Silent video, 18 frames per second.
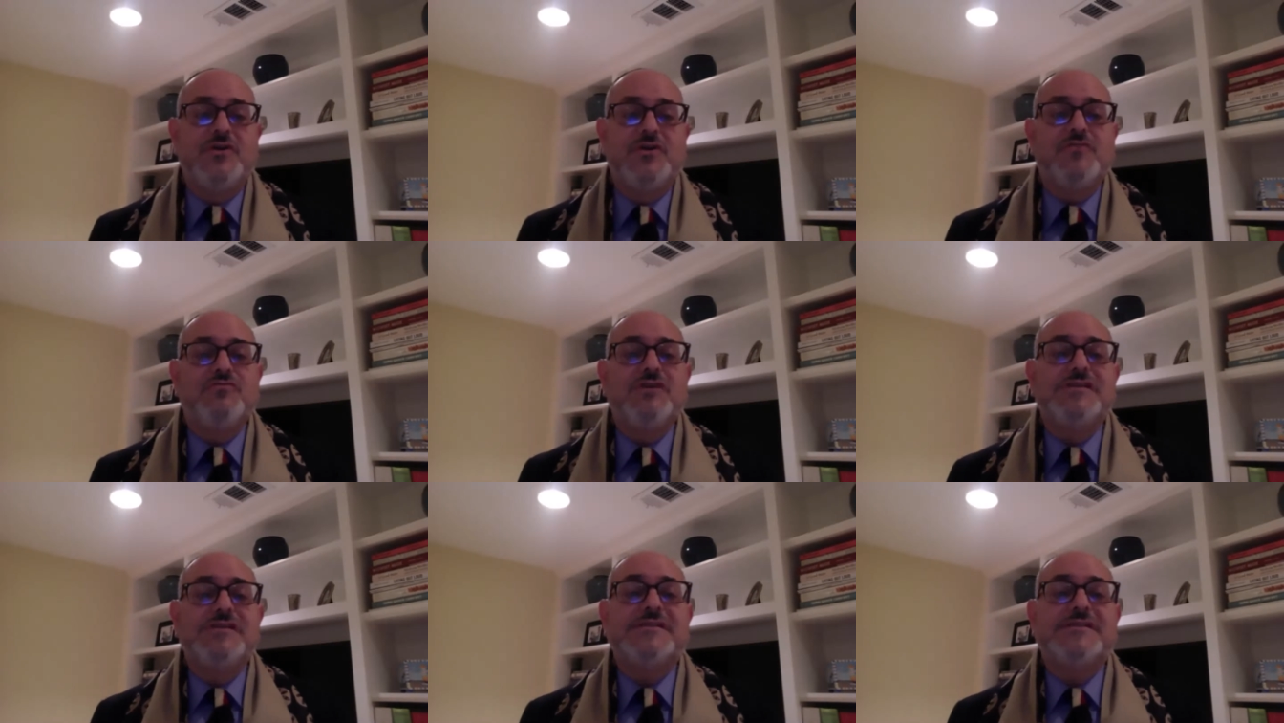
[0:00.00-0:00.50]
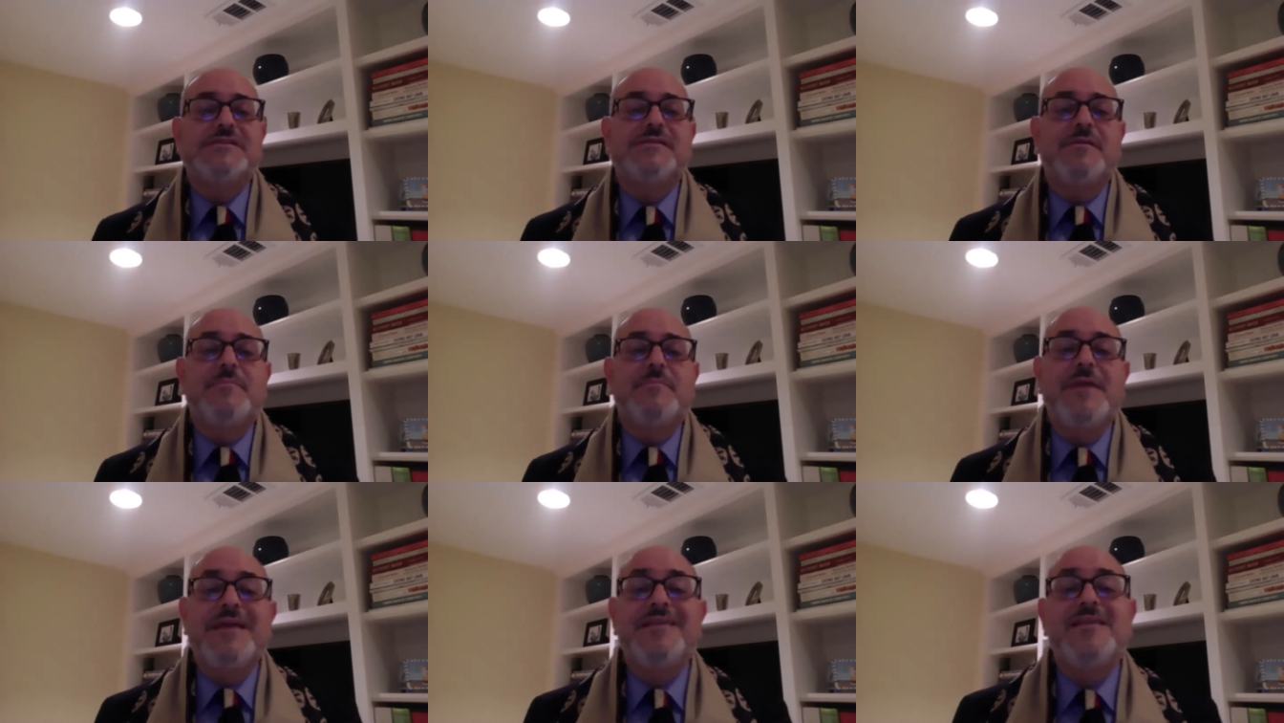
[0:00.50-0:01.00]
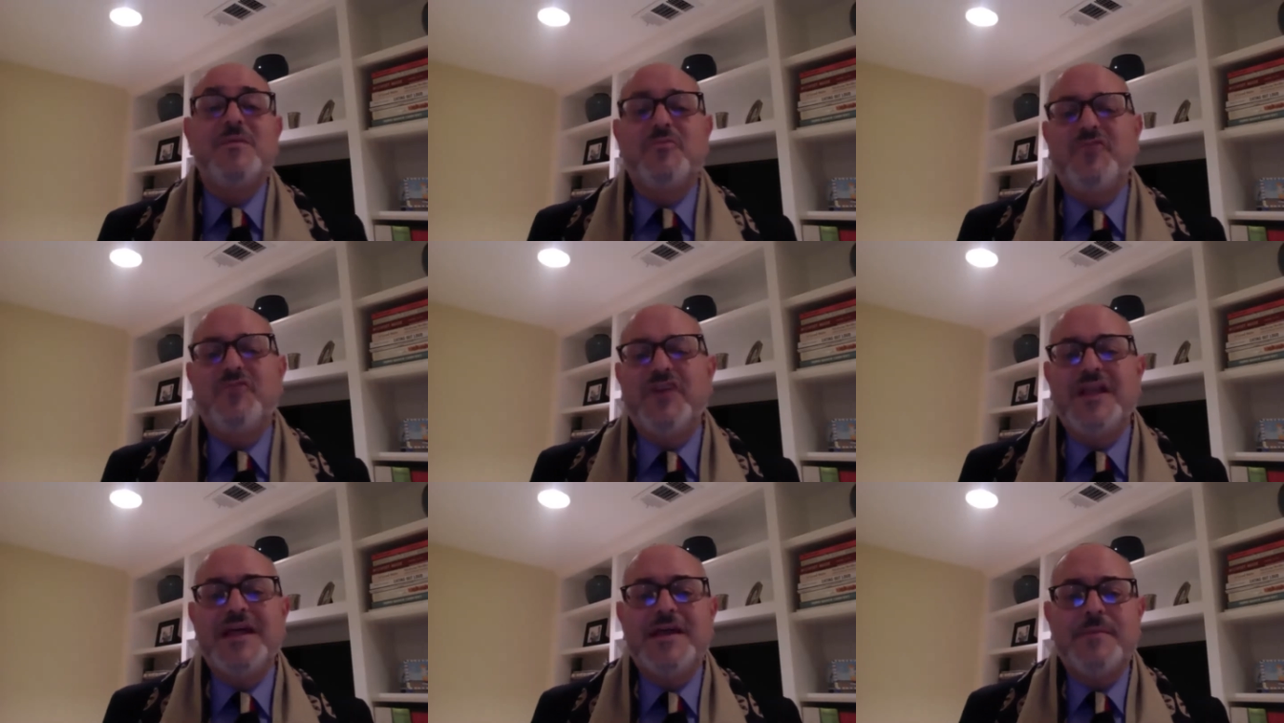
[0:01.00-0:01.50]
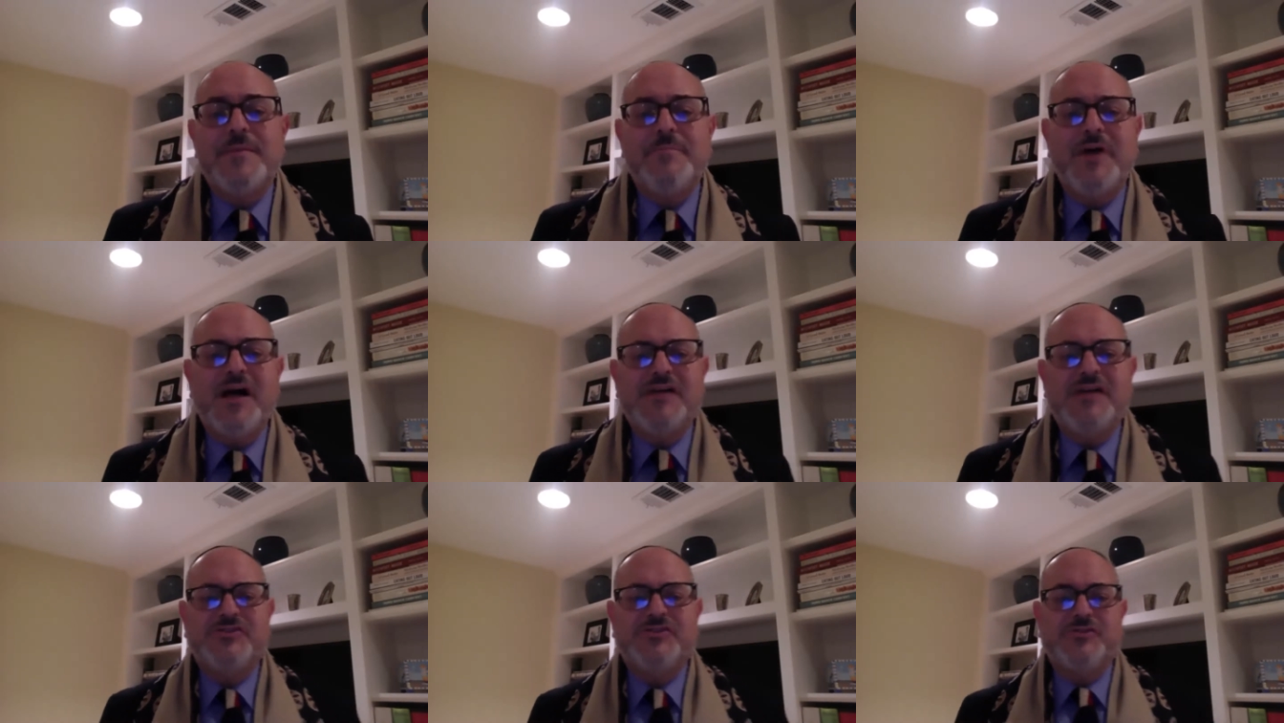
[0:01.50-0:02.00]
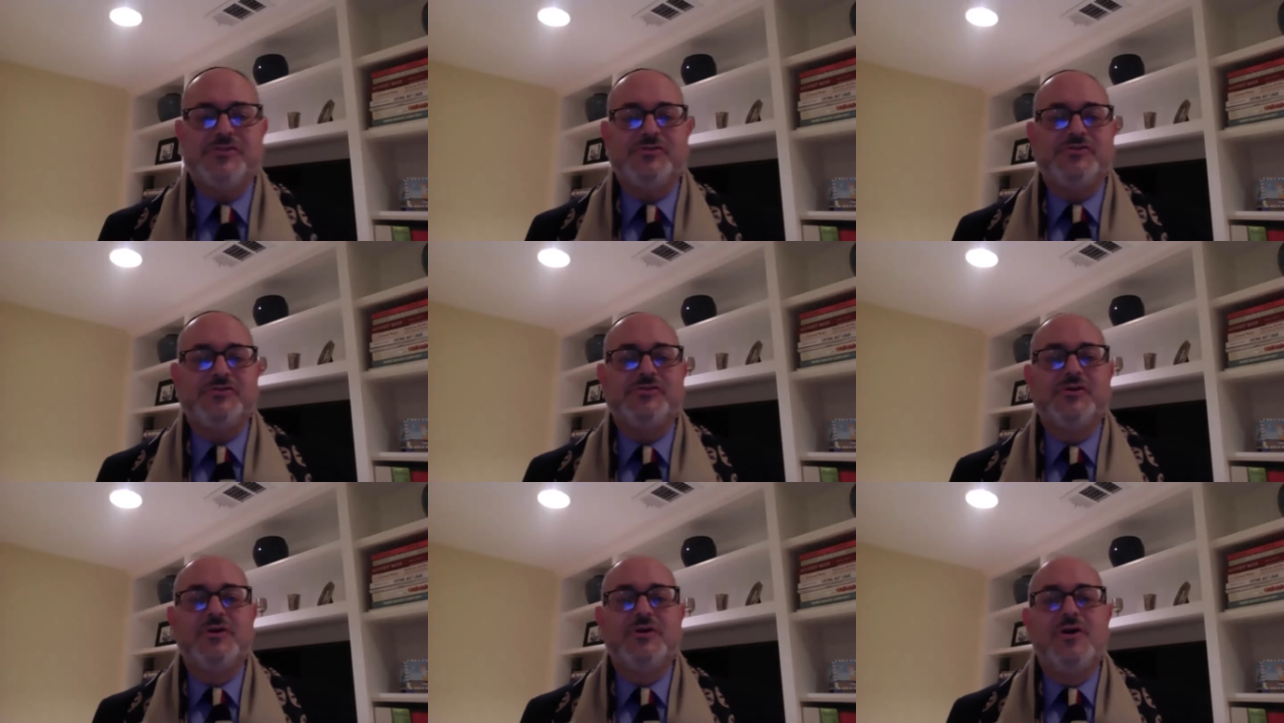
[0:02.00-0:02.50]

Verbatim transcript: risks making them feel like imposters